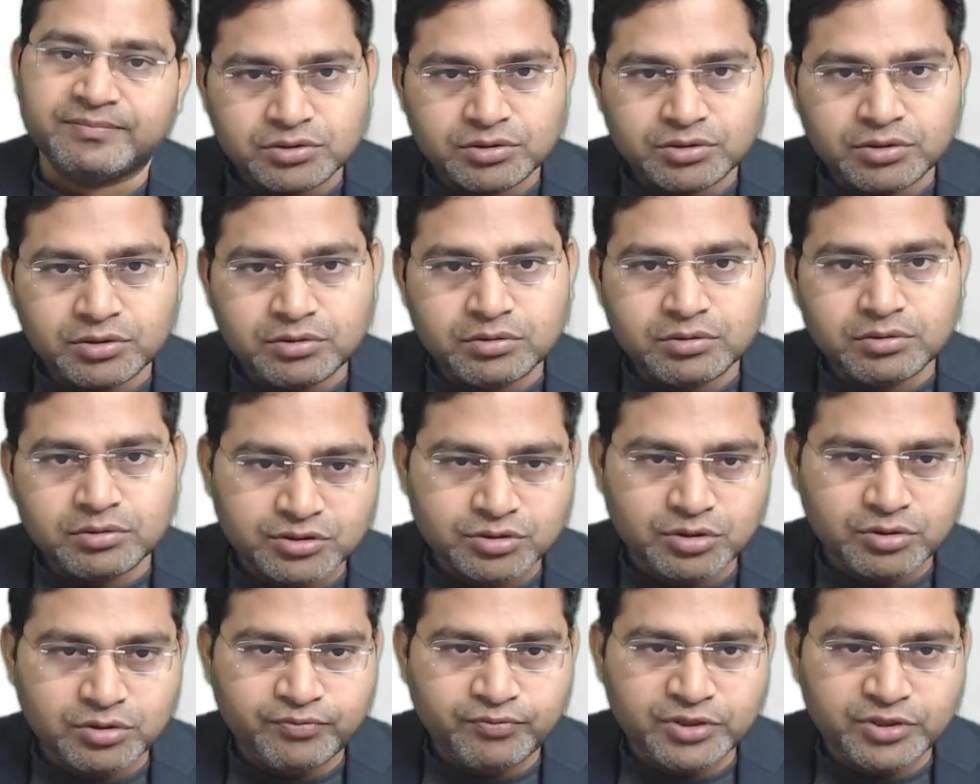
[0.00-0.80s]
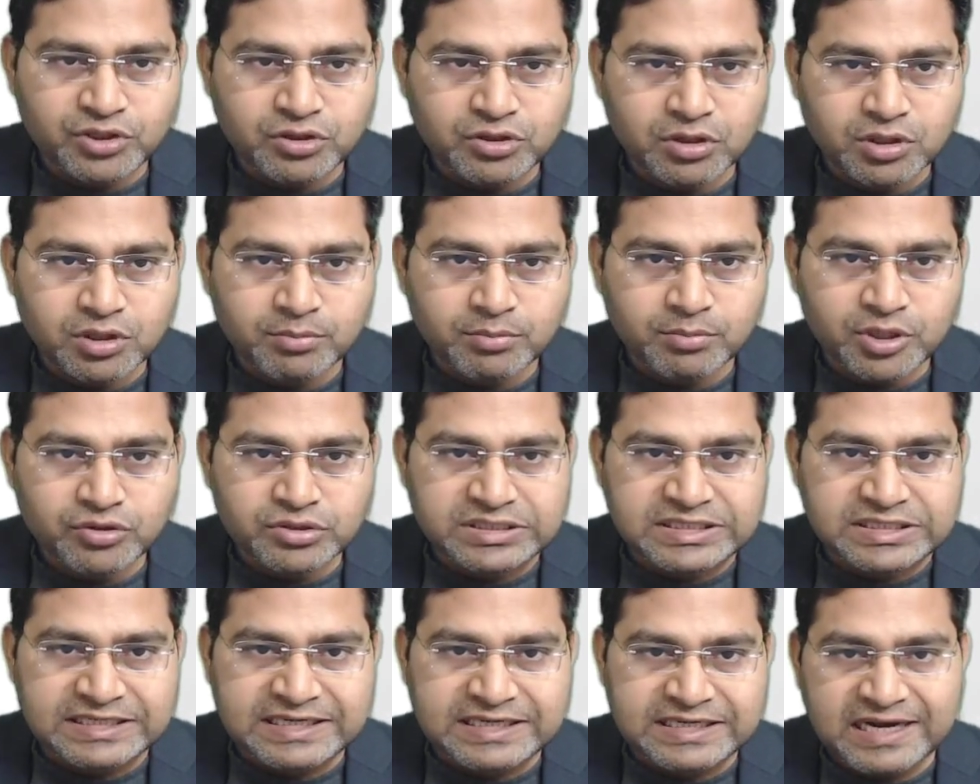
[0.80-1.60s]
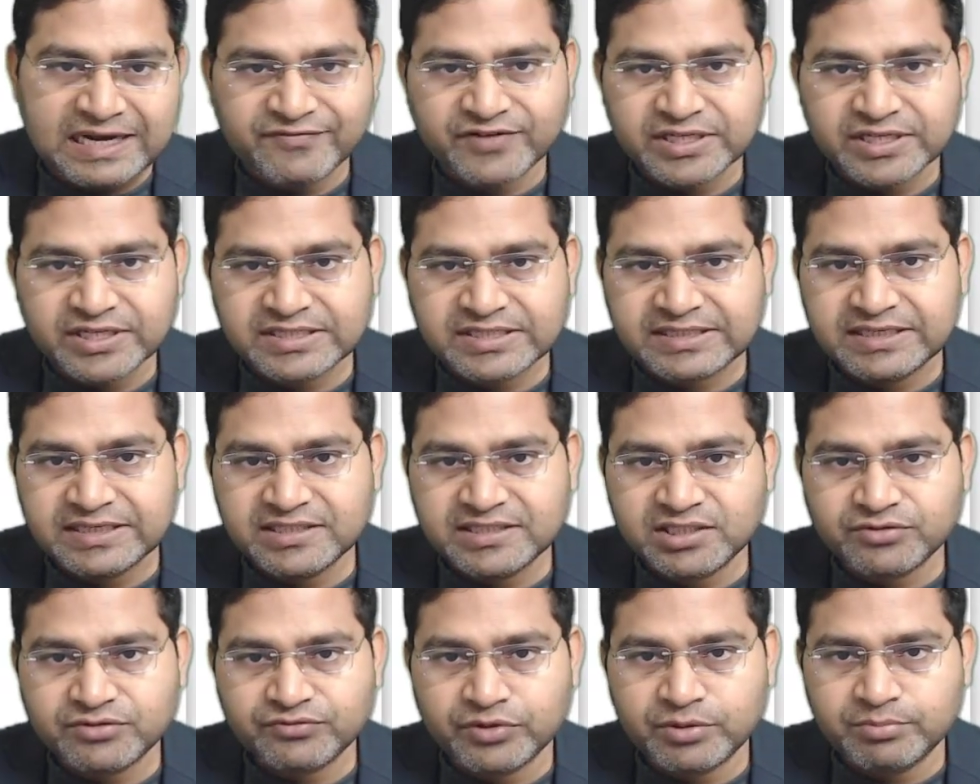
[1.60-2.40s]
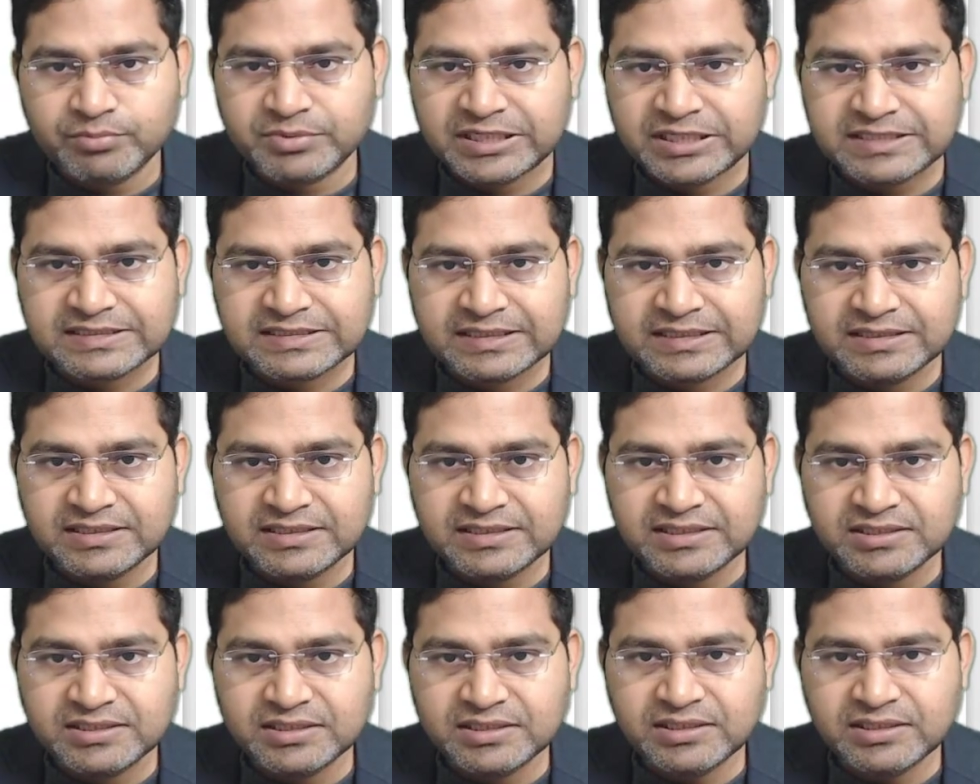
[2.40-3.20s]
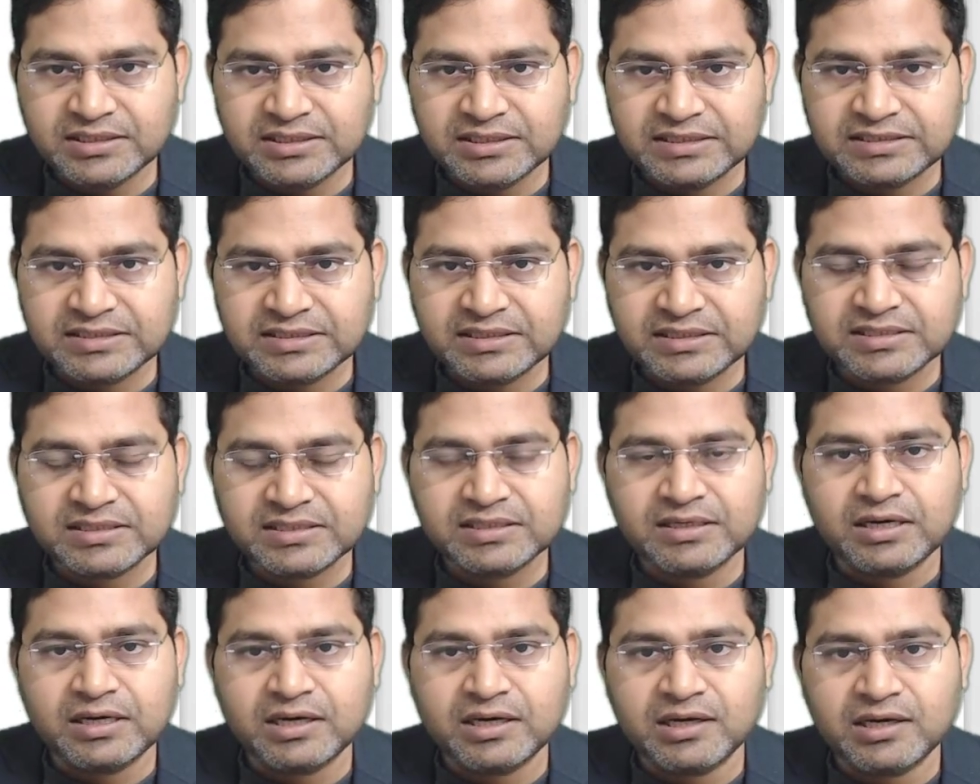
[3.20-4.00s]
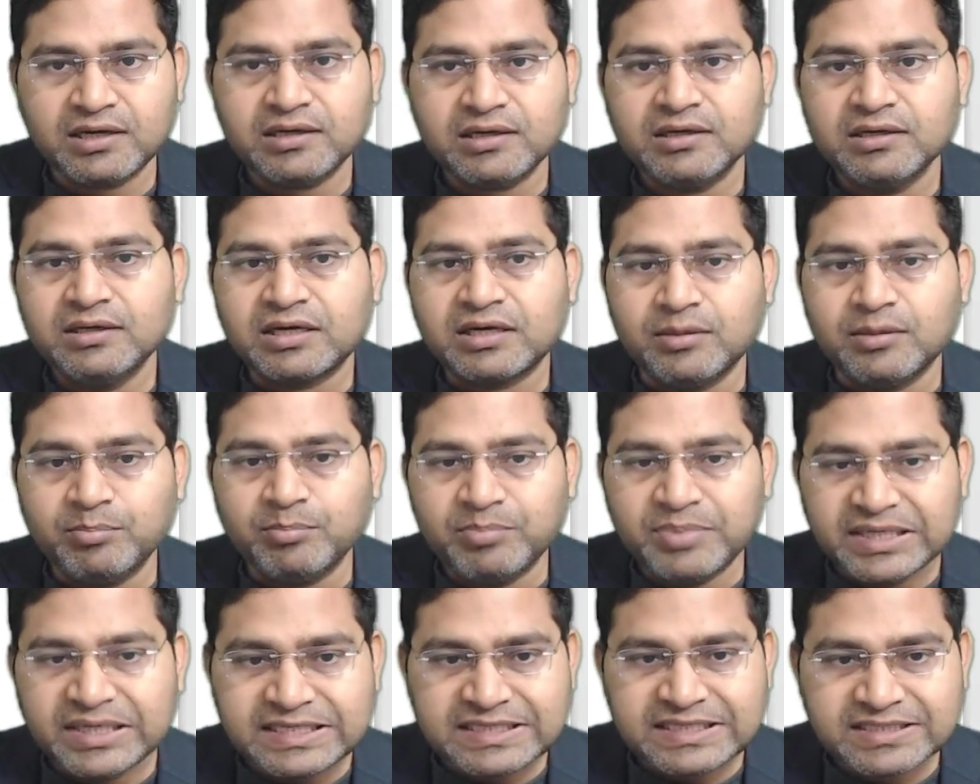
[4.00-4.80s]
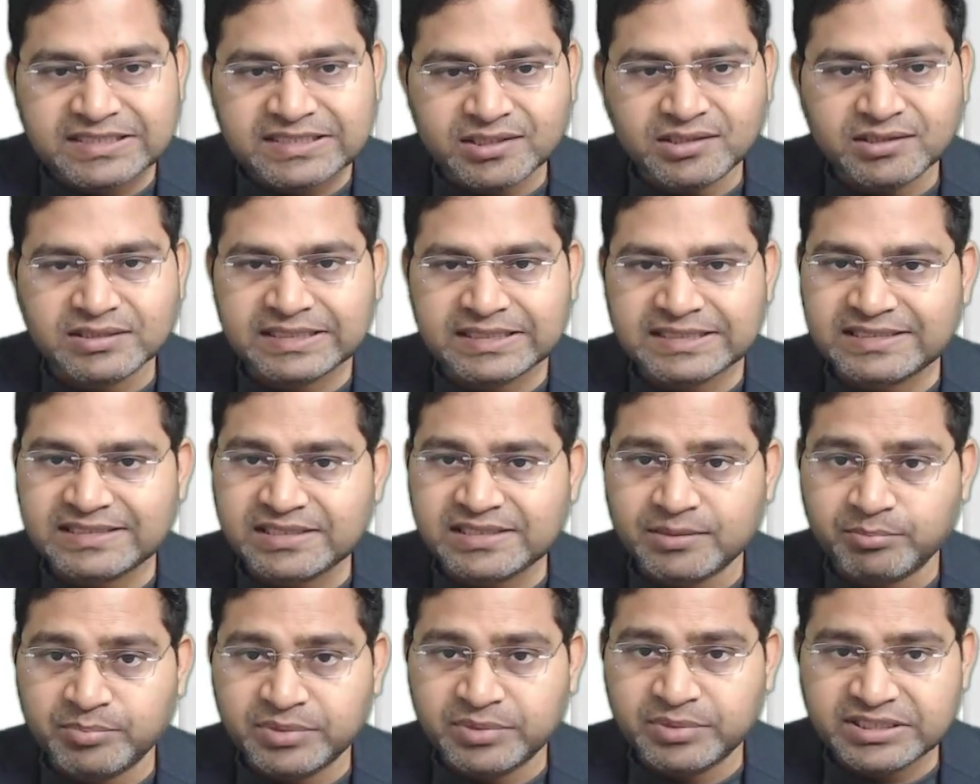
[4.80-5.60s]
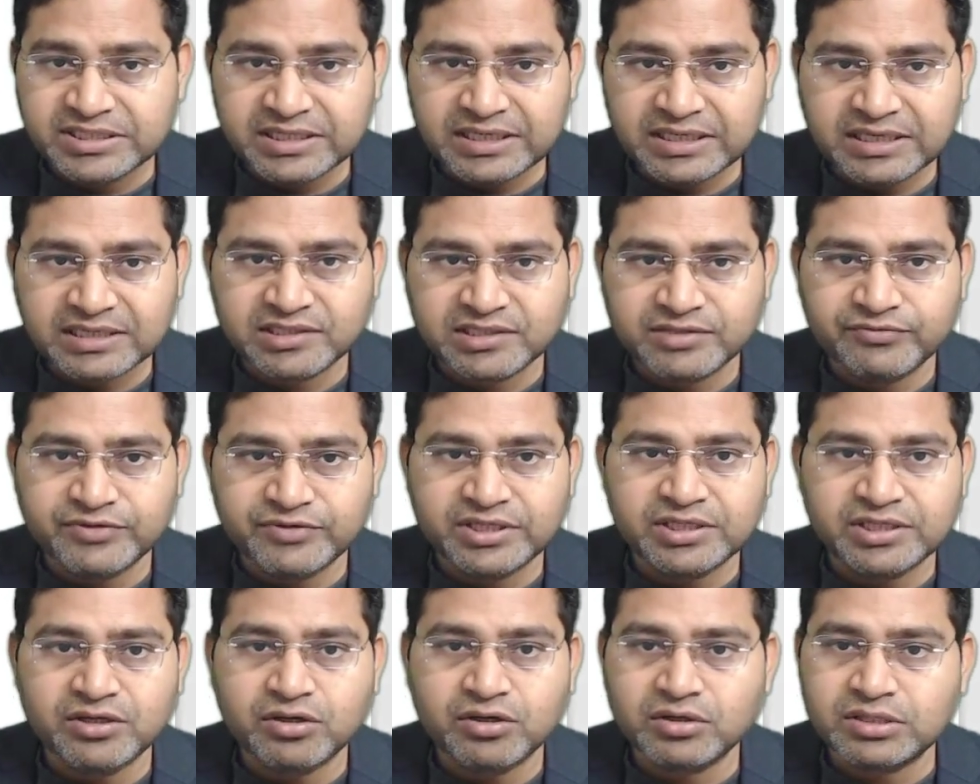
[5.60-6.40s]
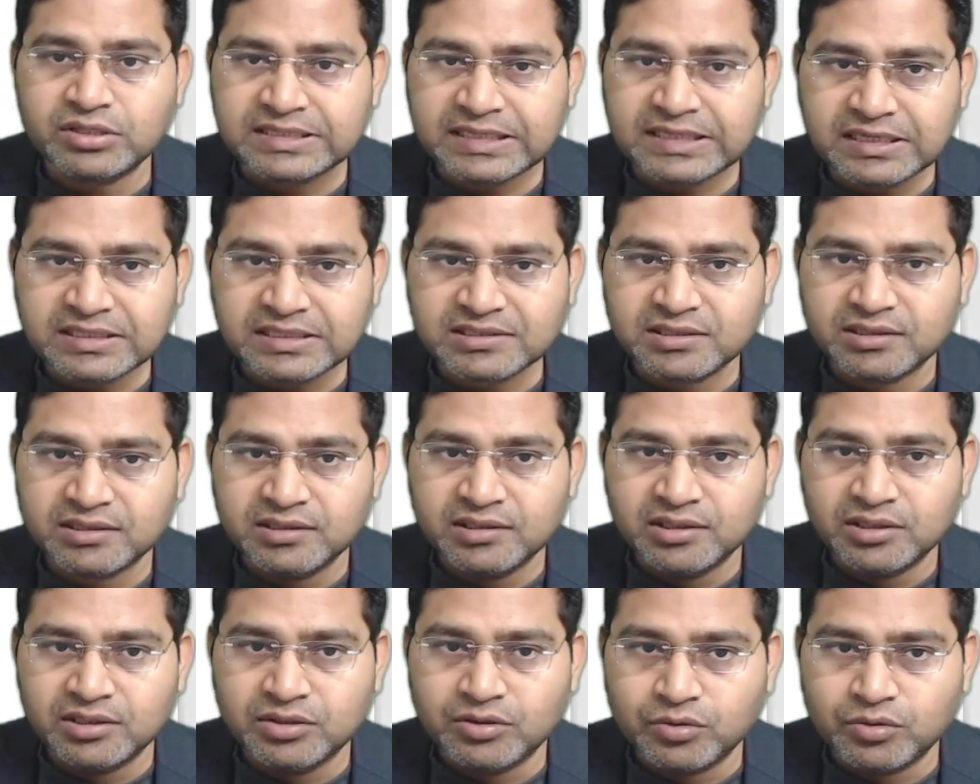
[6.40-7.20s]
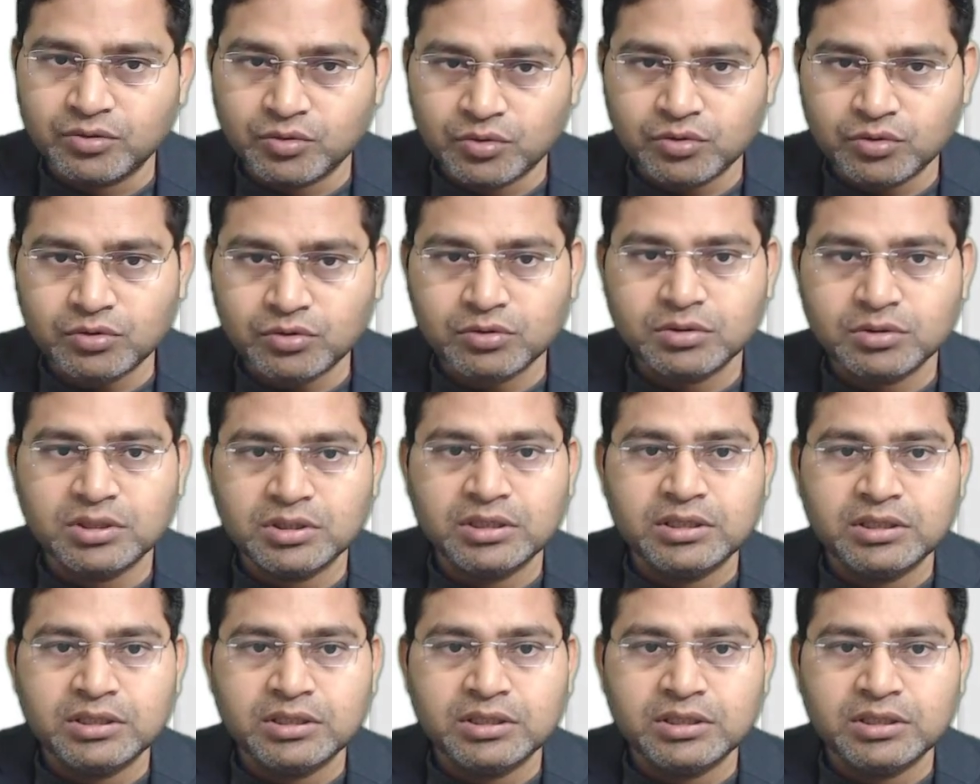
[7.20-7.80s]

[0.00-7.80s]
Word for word: So if we talk about derived test cases from test condition, is it a test completion activity or task? No.